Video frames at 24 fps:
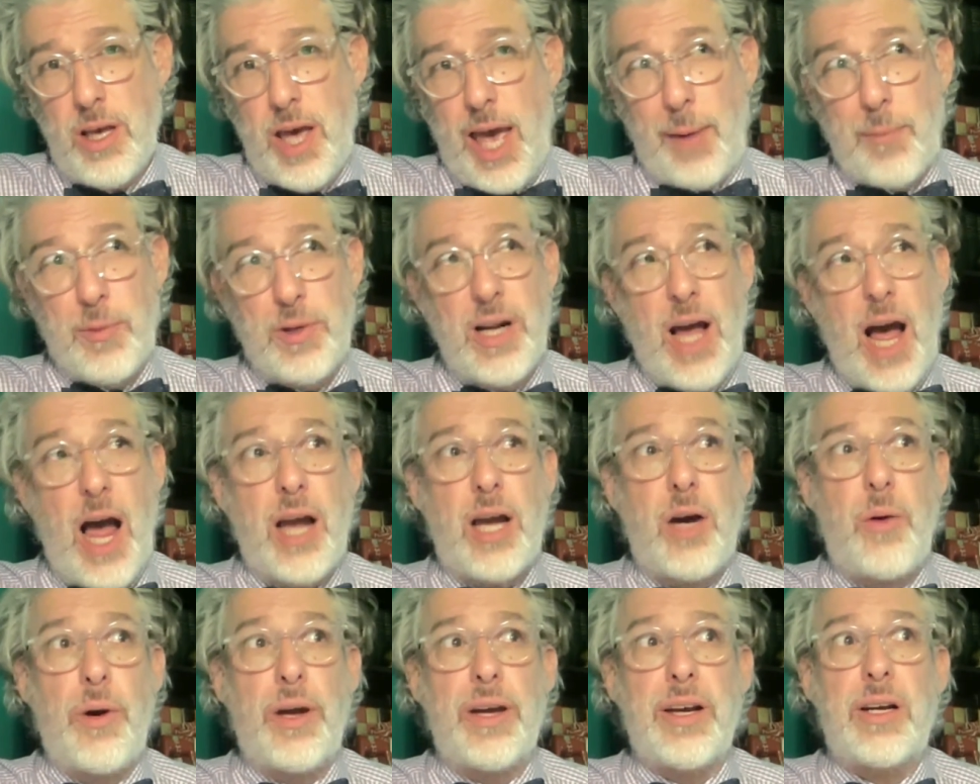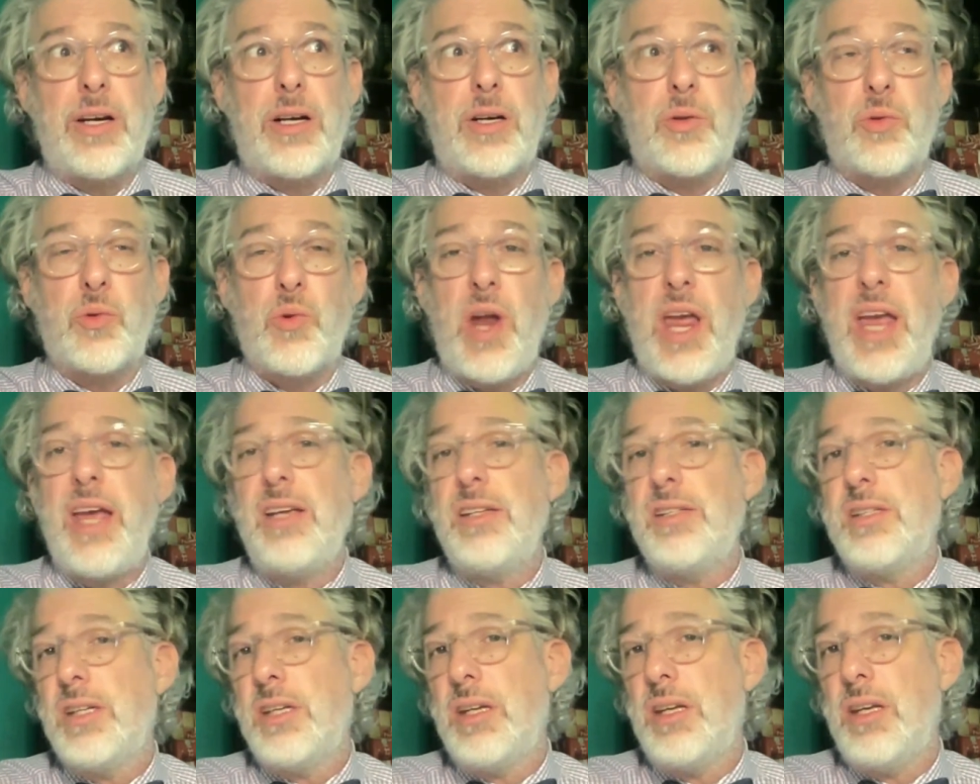and we're not going
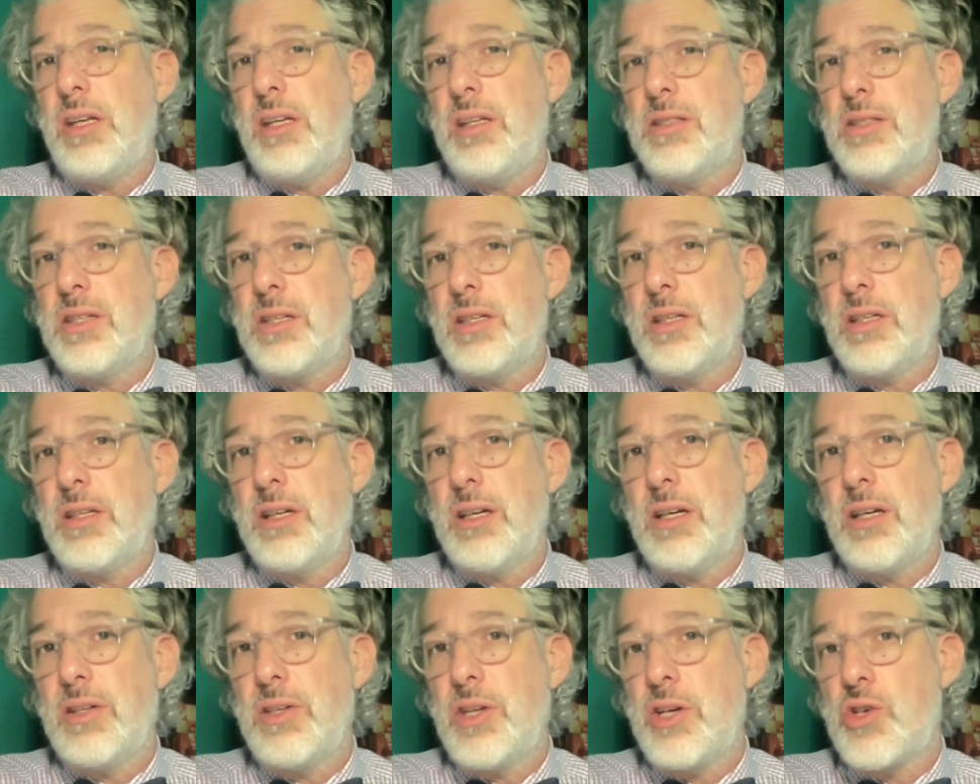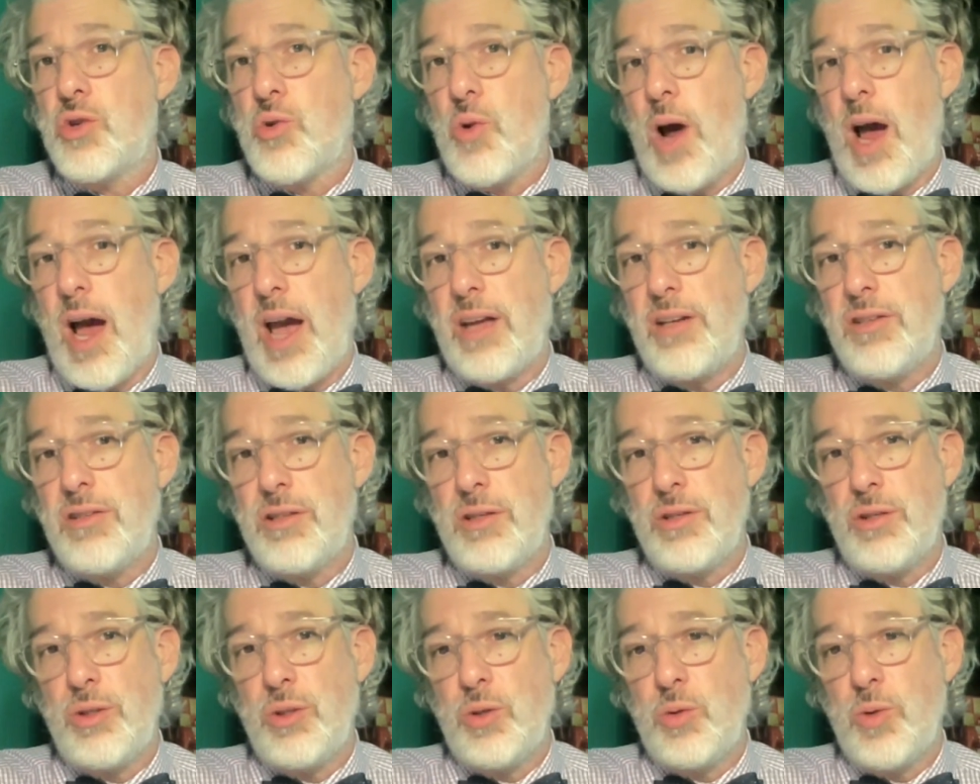crazy to try
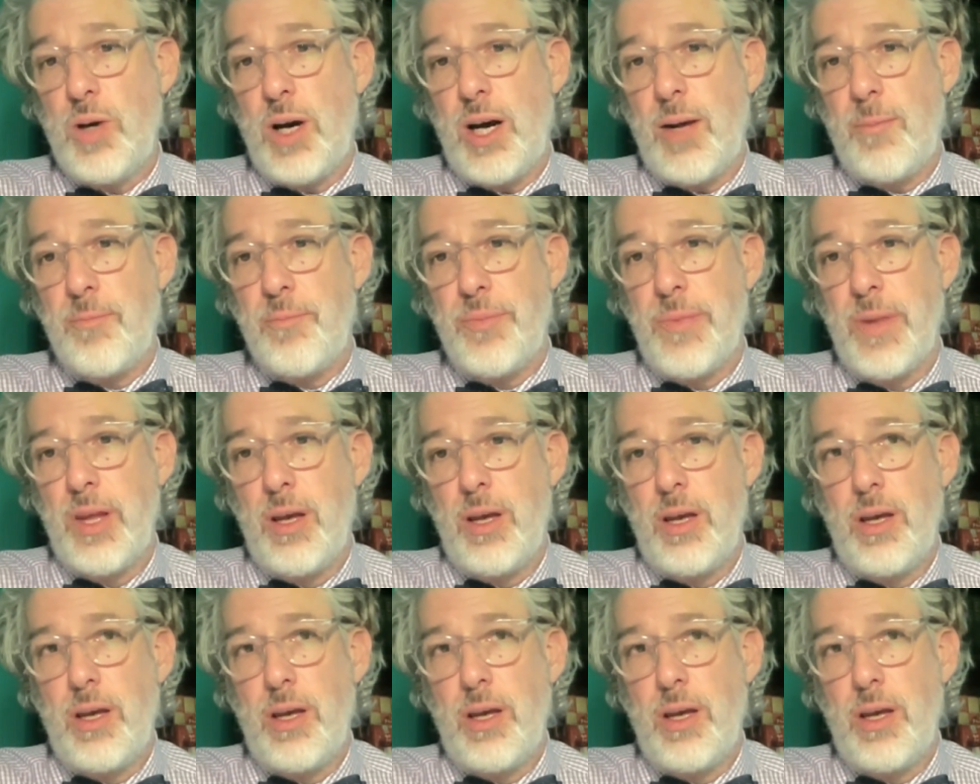to